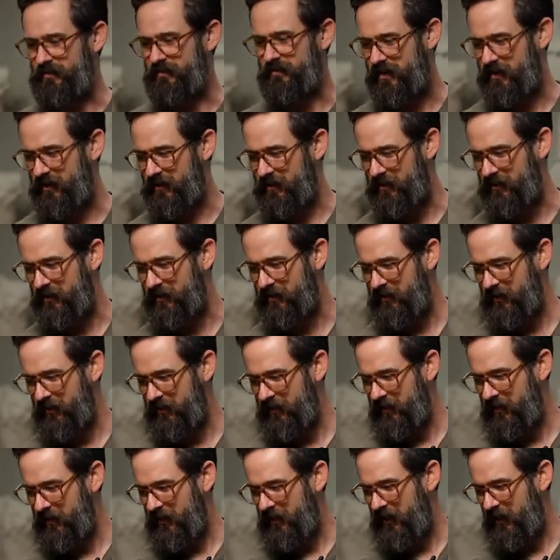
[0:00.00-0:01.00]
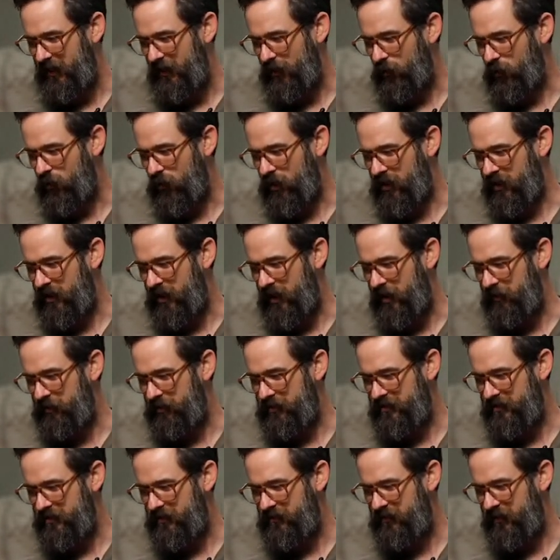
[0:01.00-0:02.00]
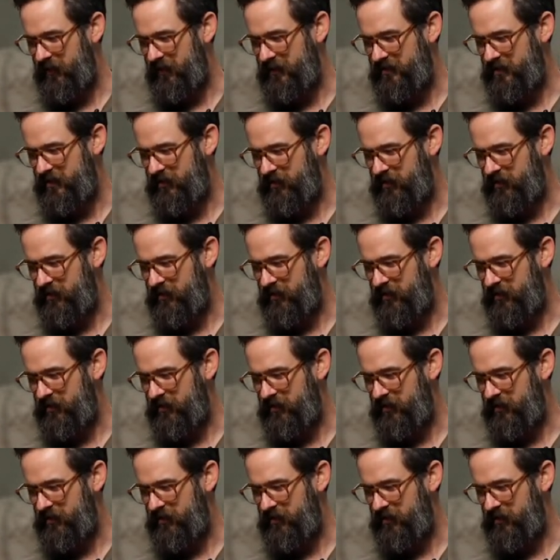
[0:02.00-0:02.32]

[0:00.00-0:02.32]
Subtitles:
So I'll work up into the face.